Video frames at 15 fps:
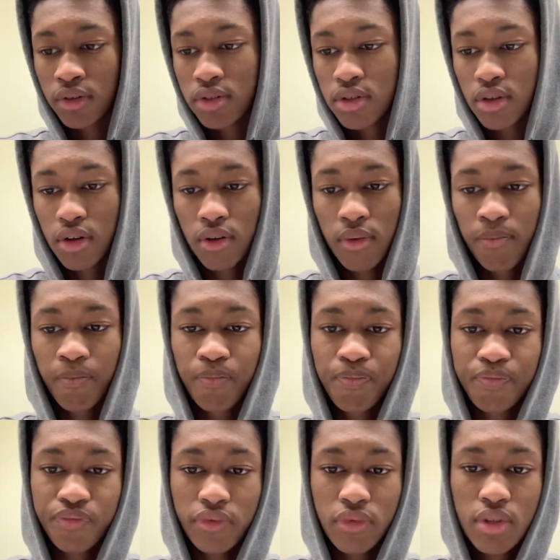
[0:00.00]
So
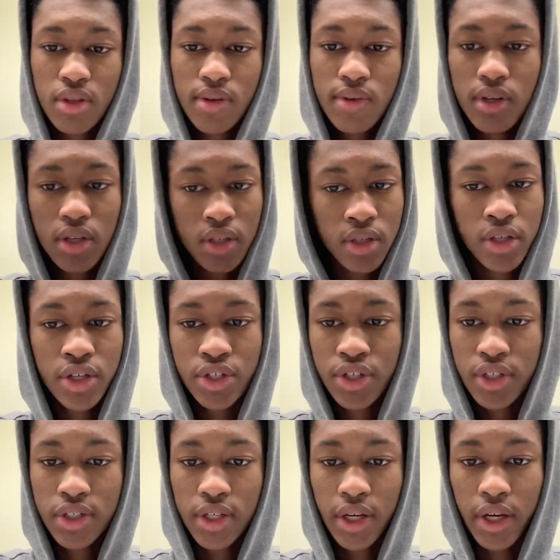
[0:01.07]
it's
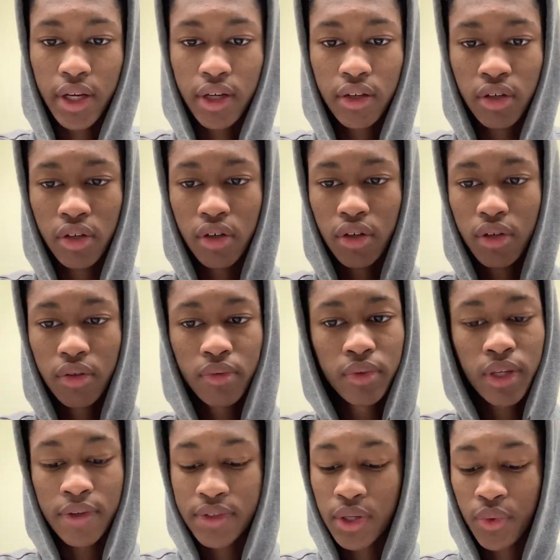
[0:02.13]
just like,
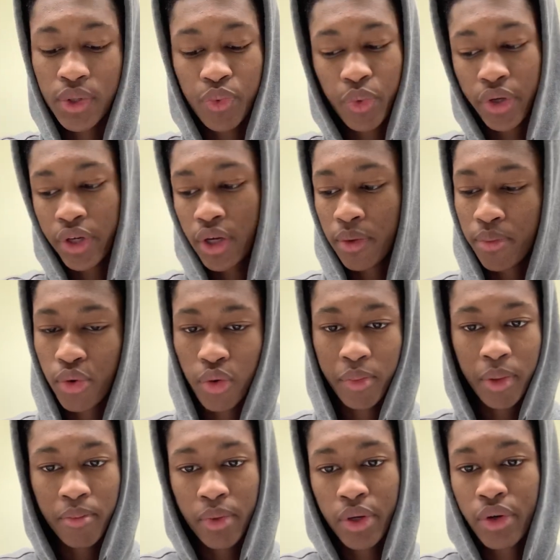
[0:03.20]
if someone's willing to pour me
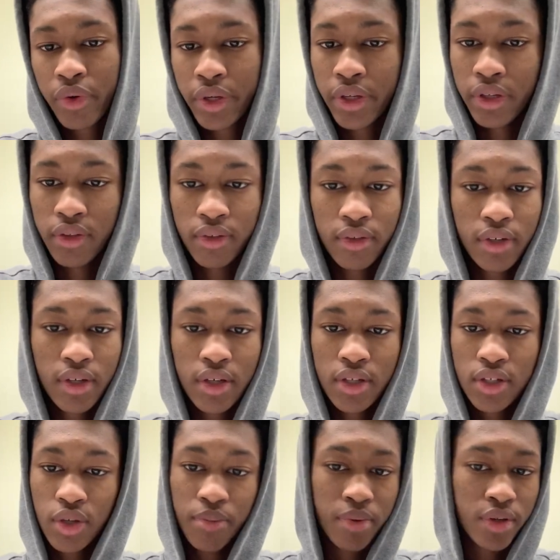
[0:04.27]
milk and
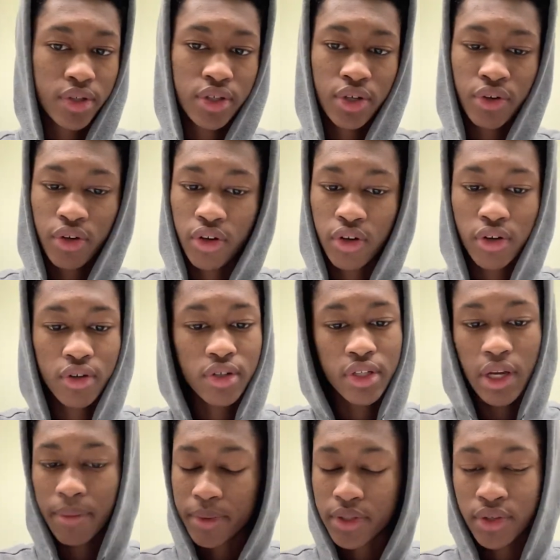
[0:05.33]
she'll put sugar in hers,
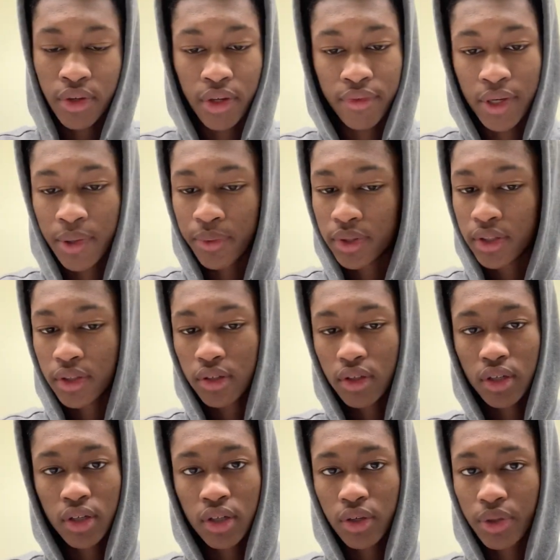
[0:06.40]
I'll be totally fine with it,
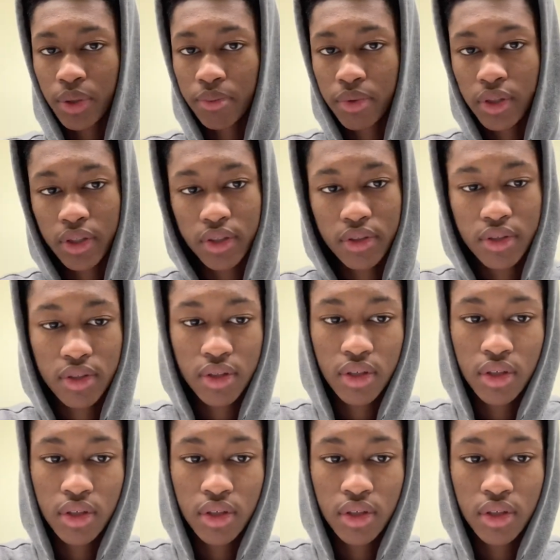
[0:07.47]
no complaints.